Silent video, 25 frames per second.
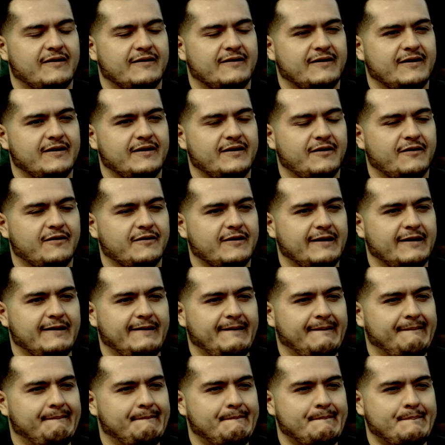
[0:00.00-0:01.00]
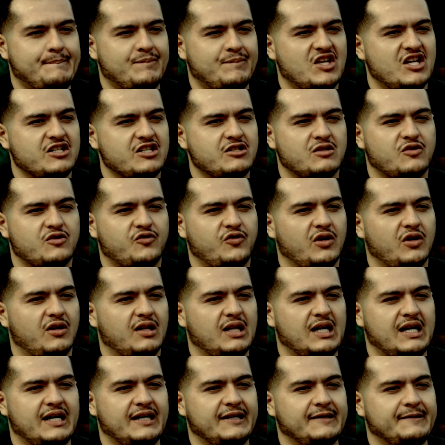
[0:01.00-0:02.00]
they just feel
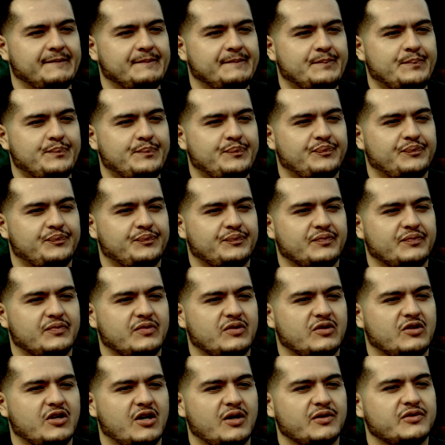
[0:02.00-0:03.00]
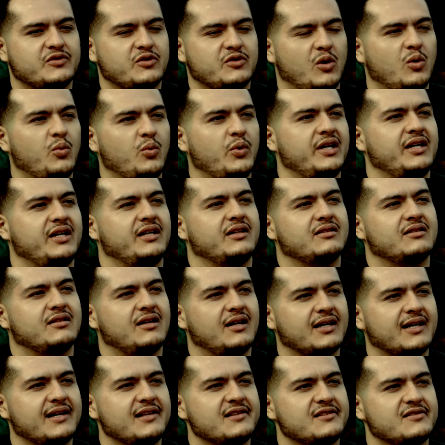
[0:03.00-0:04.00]
like there's no winning
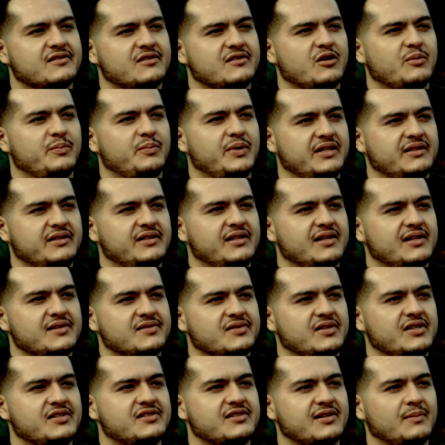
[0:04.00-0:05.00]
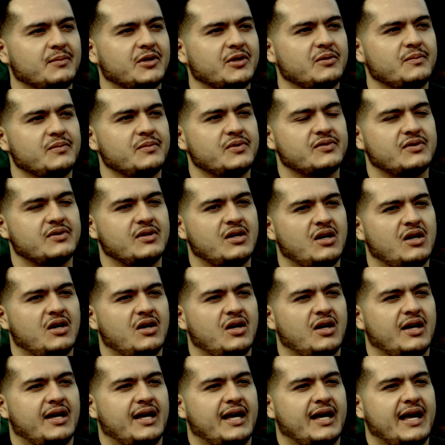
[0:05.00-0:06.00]
against their PTSD symptoms.
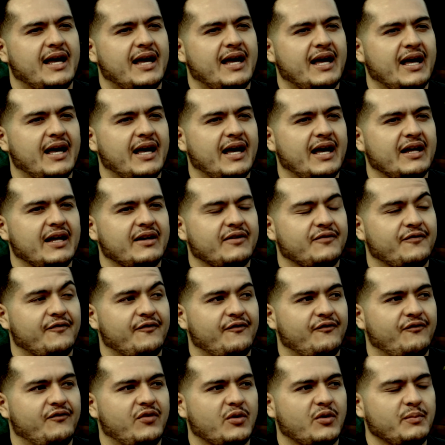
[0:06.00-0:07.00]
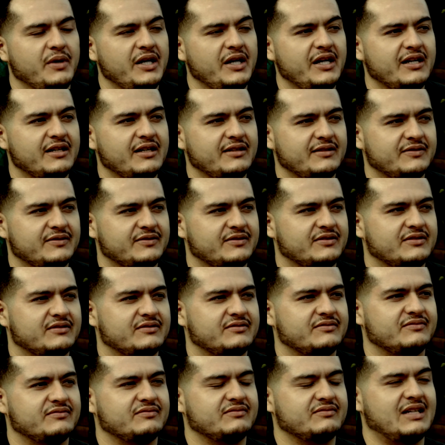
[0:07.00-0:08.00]
And for me,
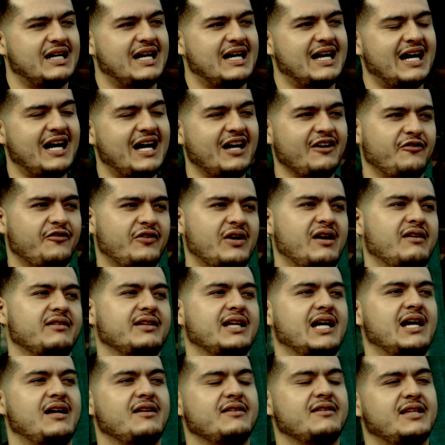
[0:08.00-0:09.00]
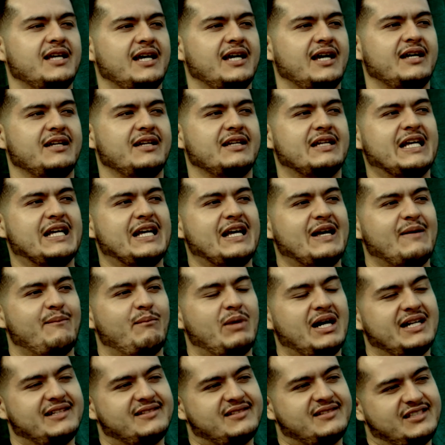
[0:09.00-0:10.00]
I found out that
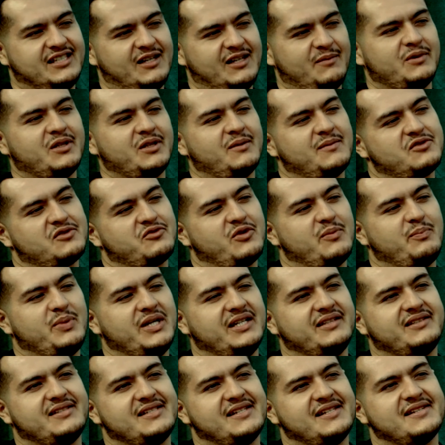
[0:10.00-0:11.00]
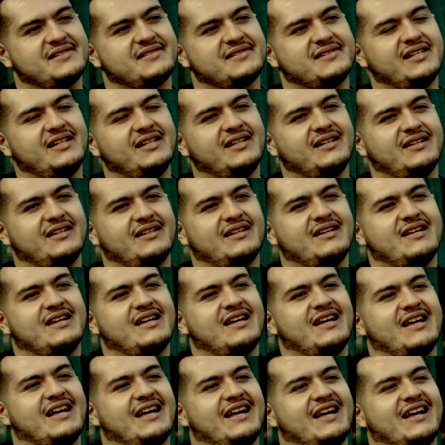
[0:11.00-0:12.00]
my symptoms with PTSD
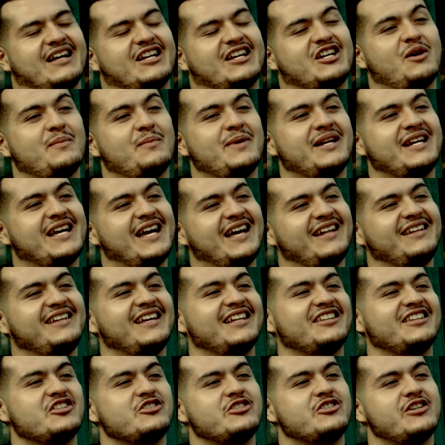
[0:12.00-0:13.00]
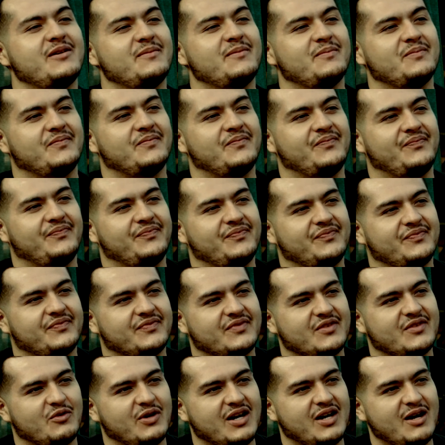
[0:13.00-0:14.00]
come in handy at the gym
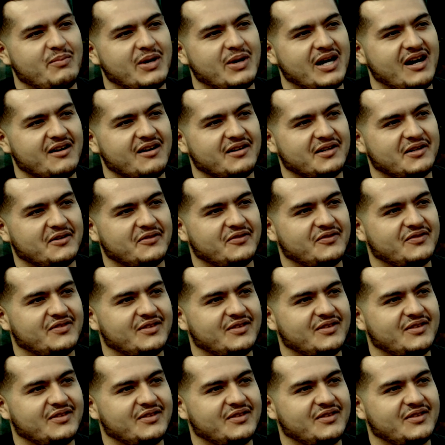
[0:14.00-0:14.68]
when I powerlift.